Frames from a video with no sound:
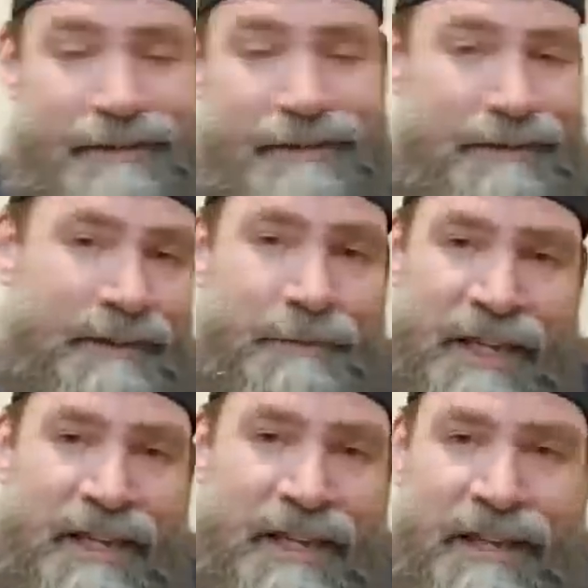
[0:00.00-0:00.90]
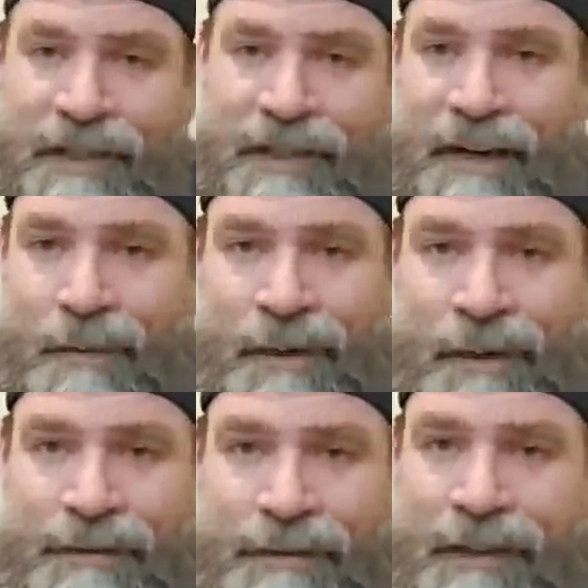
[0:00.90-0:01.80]
To me, it was kind of one of those
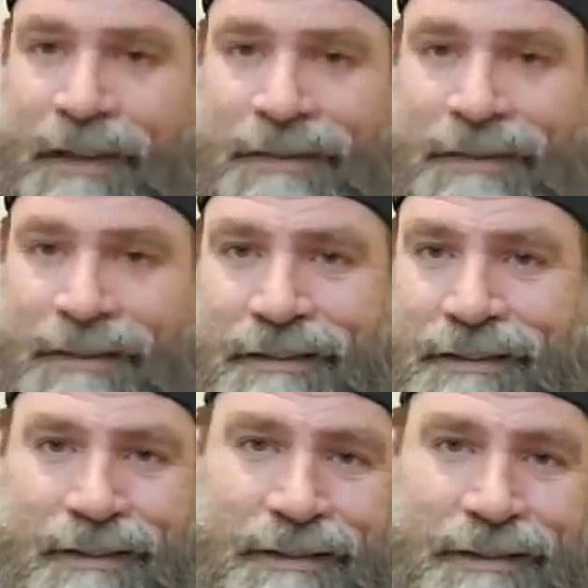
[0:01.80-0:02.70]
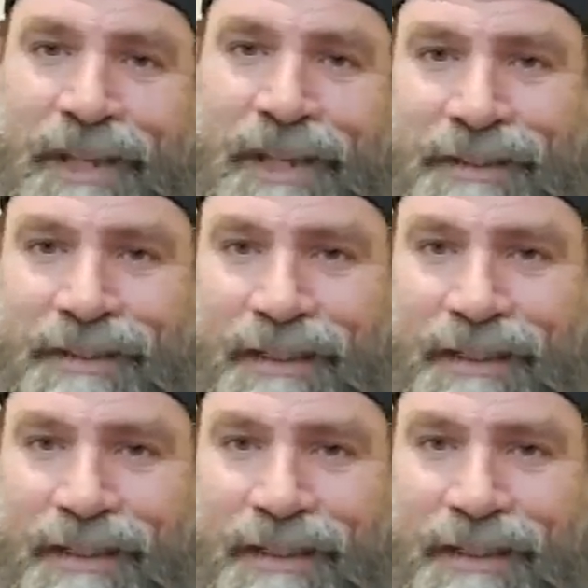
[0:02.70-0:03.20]
things. It's just it's a big city.